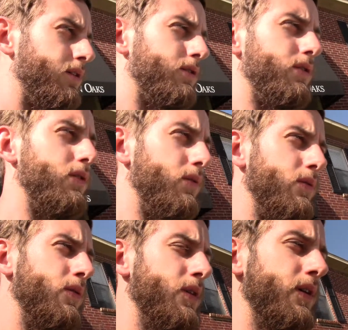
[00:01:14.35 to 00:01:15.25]
So,
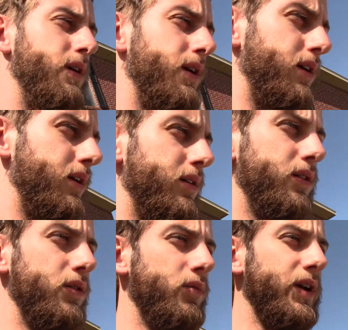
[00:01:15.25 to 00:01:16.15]

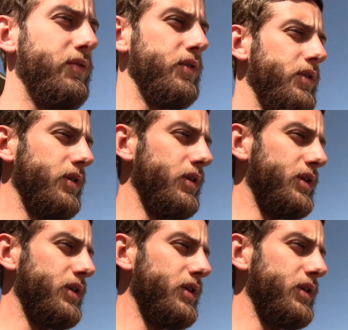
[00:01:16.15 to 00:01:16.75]
whatever